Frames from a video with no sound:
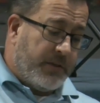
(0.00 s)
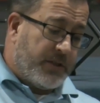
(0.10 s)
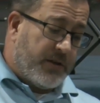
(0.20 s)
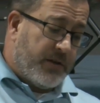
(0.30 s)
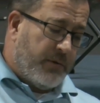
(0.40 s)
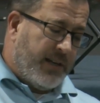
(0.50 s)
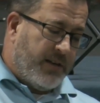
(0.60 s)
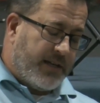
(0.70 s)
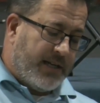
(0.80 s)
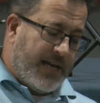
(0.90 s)
started really
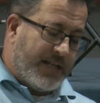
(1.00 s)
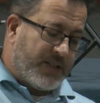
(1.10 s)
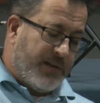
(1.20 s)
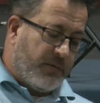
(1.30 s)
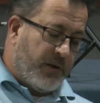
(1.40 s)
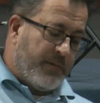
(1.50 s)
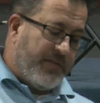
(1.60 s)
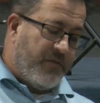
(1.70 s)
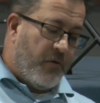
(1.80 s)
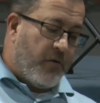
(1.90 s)
looking last week
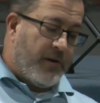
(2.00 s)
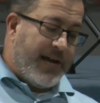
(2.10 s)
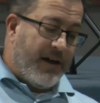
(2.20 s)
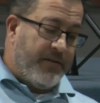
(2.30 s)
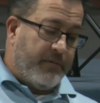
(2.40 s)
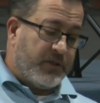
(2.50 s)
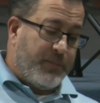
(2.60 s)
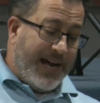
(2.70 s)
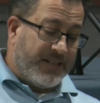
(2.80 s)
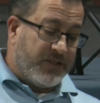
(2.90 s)
before, at how that was
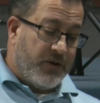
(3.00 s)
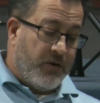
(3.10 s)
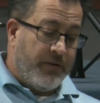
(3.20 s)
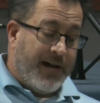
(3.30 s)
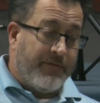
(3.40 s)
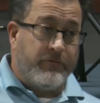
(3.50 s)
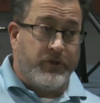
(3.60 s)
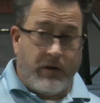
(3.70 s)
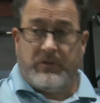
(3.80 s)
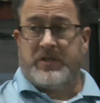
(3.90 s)
passed on, not through
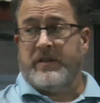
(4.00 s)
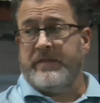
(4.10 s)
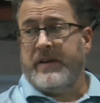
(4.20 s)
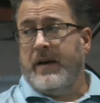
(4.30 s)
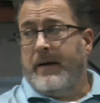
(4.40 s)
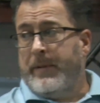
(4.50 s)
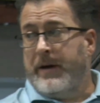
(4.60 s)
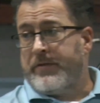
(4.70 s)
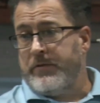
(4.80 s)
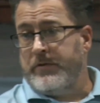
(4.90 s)
Joseph, but
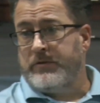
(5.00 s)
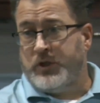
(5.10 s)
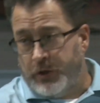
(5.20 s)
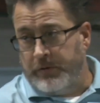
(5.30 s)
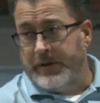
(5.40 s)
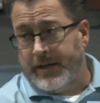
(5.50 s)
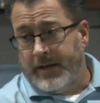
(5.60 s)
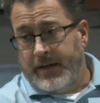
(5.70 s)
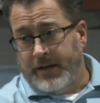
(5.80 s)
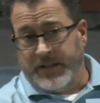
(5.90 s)
through Judah.
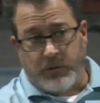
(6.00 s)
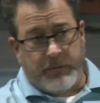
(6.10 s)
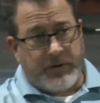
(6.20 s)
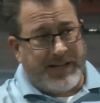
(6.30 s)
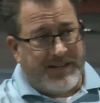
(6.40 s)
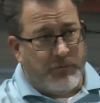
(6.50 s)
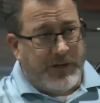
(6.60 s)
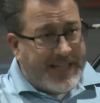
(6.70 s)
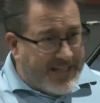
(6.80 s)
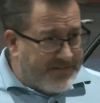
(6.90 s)
And that's what we're going to
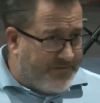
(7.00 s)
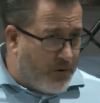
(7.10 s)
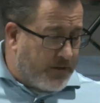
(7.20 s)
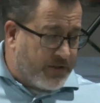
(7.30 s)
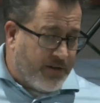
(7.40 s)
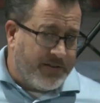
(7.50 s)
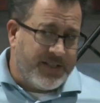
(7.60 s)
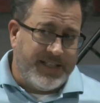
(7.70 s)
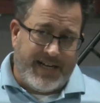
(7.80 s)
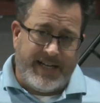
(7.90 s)
really focus on
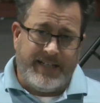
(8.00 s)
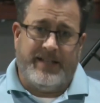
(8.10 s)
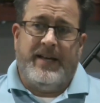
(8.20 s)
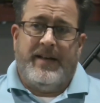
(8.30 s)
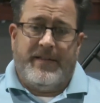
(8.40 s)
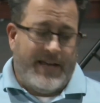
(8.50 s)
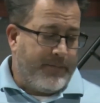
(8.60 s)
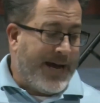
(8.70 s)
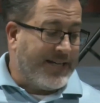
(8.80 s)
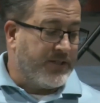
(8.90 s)
tonight, that
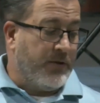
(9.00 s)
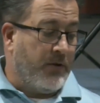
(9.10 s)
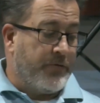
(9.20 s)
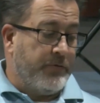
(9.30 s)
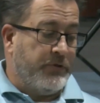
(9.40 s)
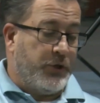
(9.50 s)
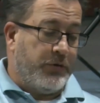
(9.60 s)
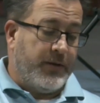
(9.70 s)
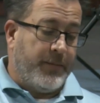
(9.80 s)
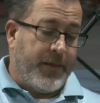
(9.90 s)
passing on through
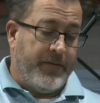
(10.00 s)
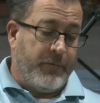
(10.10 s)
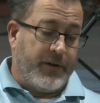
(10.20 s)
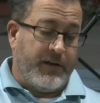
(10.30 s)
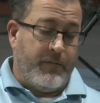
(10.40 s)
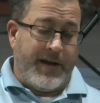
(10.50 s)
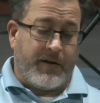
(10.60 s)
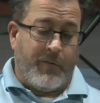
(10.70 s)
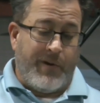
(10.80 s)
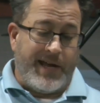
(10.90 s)
Judah, and then we're going to make
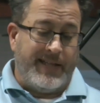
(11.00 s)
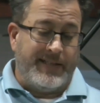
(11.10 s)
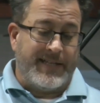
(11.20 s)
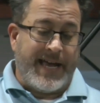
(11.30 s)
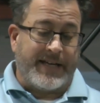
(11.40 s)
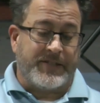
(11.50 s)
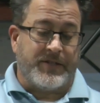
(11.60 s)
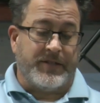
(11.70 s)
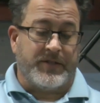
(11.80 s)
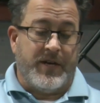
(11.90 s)
our way into
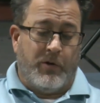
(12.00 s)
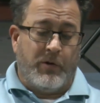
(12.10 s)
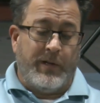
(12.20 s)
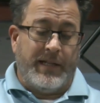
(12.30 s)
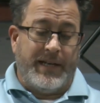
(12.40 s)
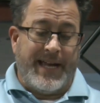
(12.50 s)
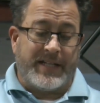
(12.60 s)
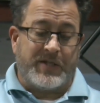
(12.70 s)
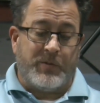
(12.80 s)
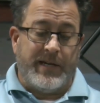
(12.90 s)
Exodus. Lord willing,
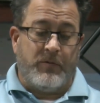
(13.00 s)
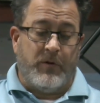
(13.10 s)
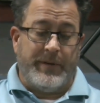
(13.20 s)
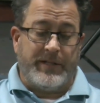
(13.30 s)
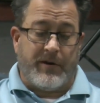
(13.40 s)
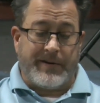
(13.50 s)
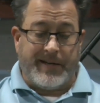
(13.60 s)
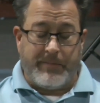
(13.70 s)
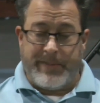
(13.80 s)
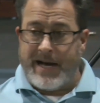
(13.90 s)
next week we'll be talking
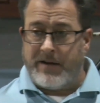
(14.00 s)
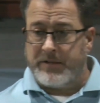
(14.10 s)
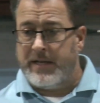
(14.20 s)
about,